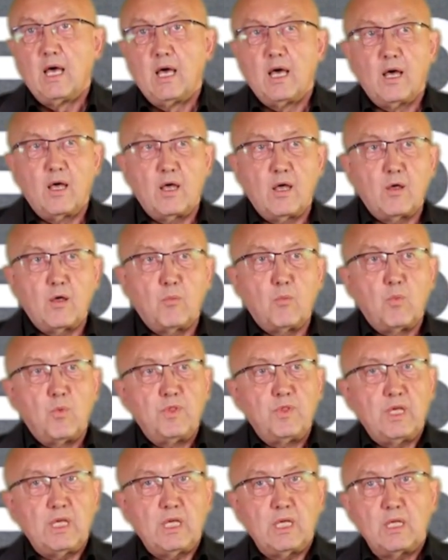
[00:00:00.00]

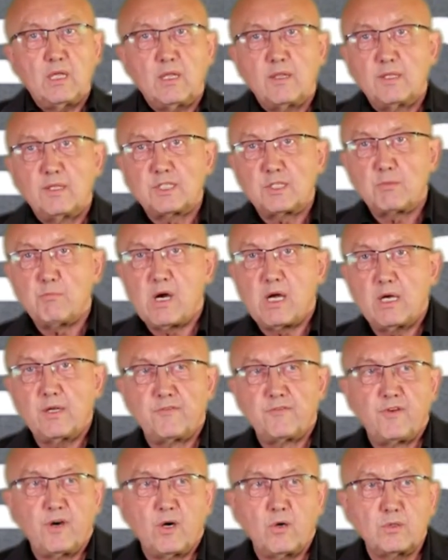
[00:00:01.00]
the
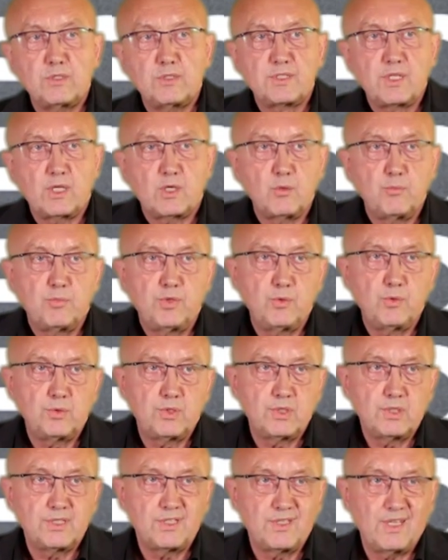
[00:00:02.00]
smartphones, the
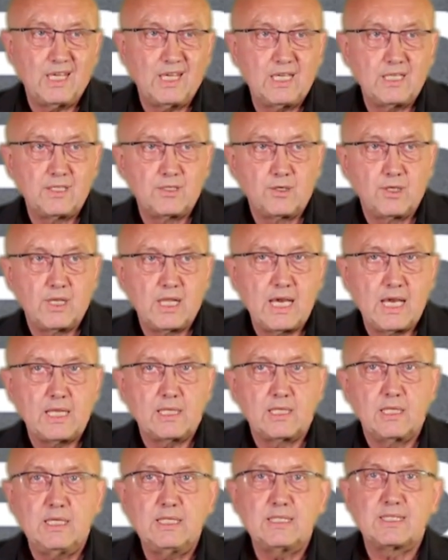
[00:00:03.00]
computers, the
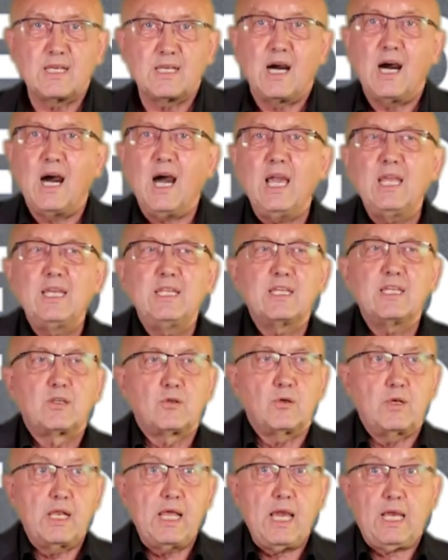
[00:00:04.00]
internet. It's a highly
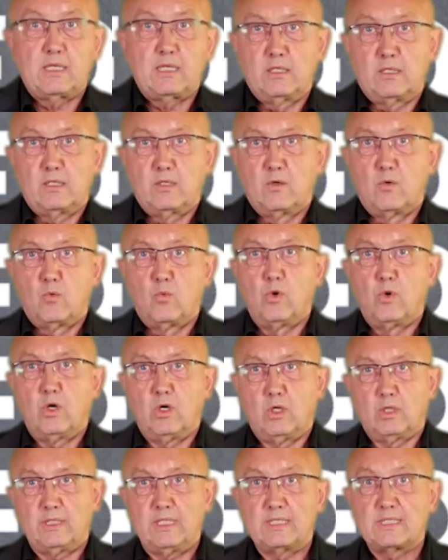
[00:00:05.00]
connected
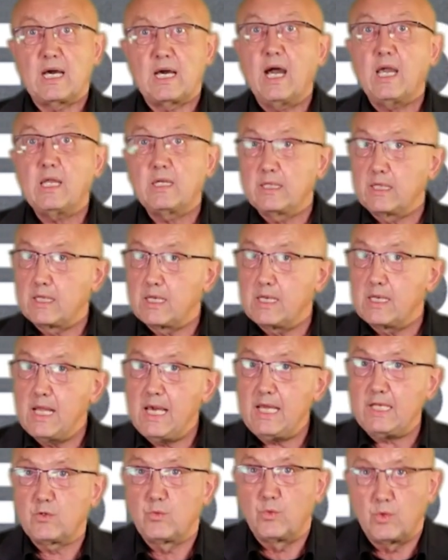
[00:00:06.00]
world. It's a highly
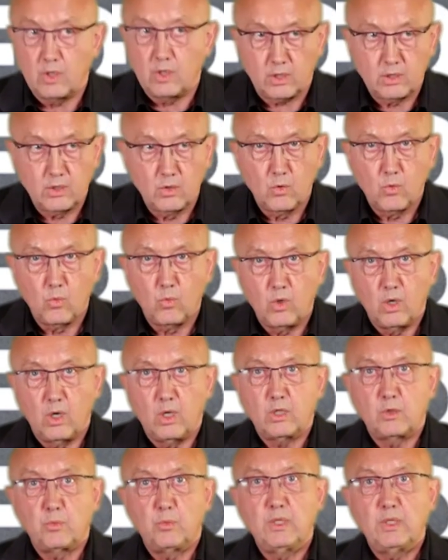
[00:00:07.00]
networked
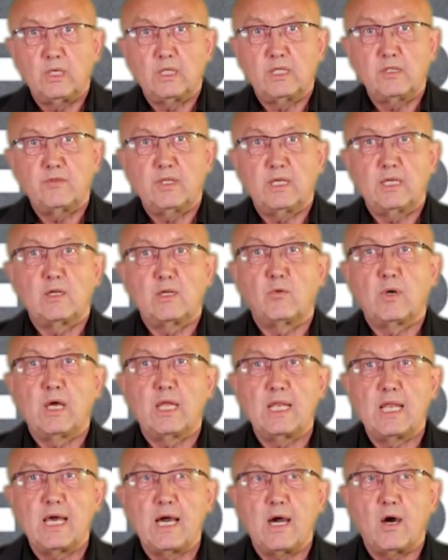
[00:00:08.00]
world we are living in
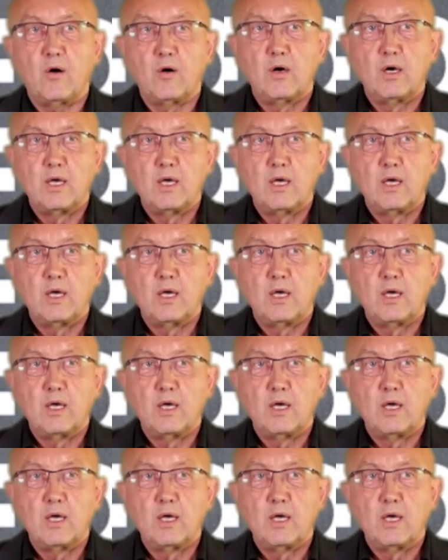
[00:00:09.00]
right now.